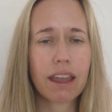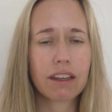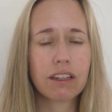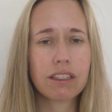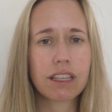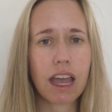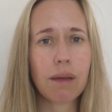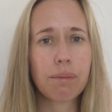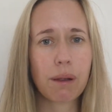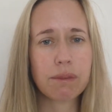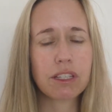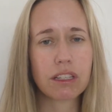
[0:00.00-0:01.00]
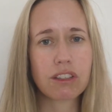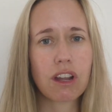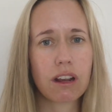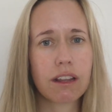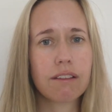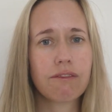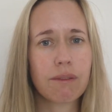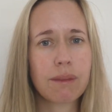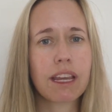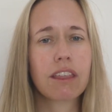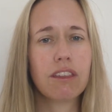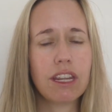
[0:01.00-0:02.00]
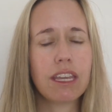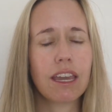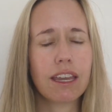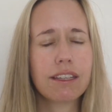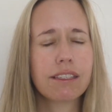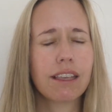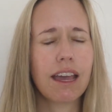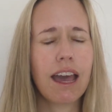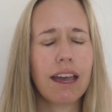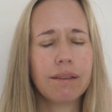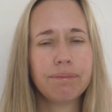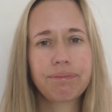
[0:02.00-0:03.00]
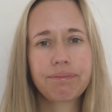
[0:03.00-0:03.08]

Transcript: because I promise you I was struggling from like 30 Ks. I